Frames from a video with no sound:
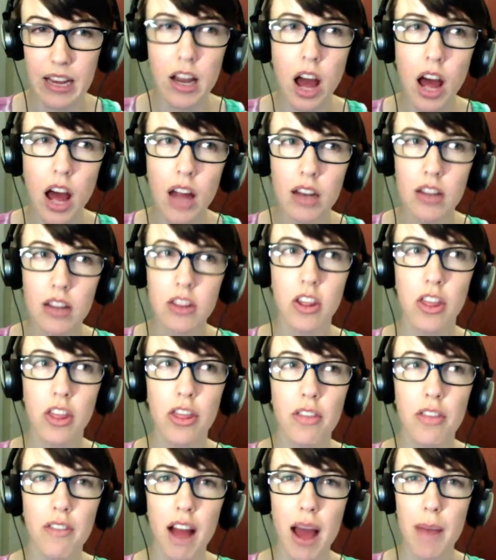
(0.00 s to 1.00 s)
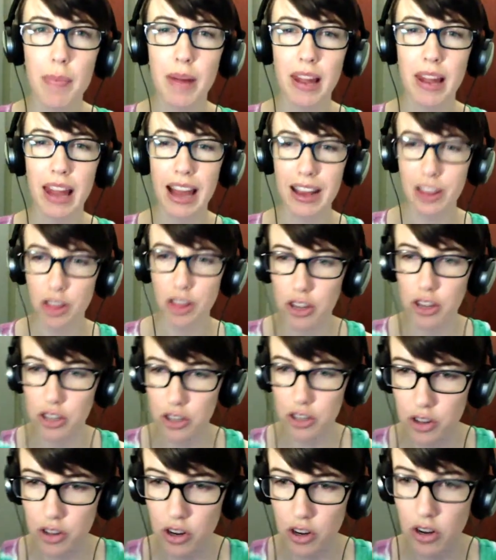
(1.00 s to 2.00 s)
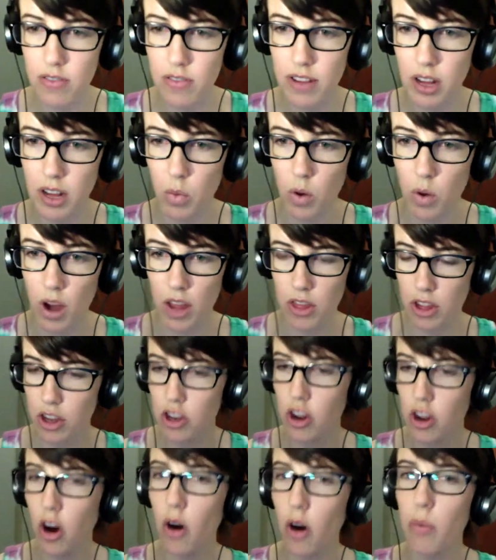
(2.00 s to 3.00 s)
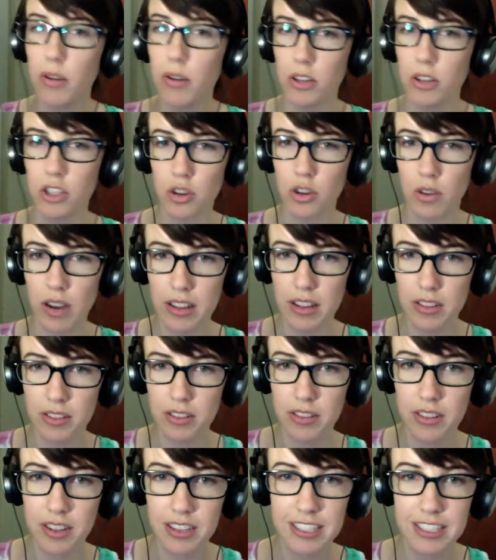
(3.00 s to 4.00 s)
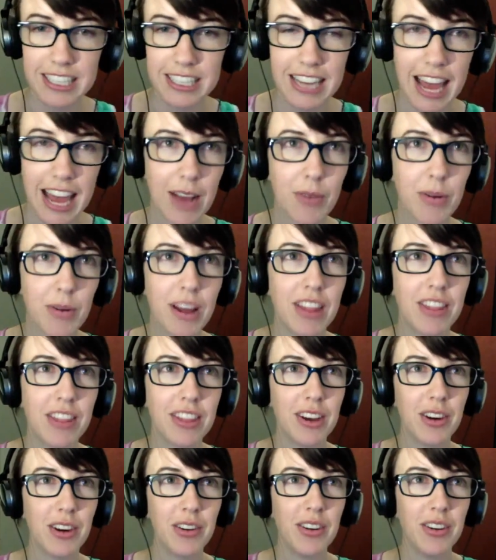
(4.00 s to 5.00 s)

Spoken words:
not the threat, but like the deserving one, the noble choice to take with you.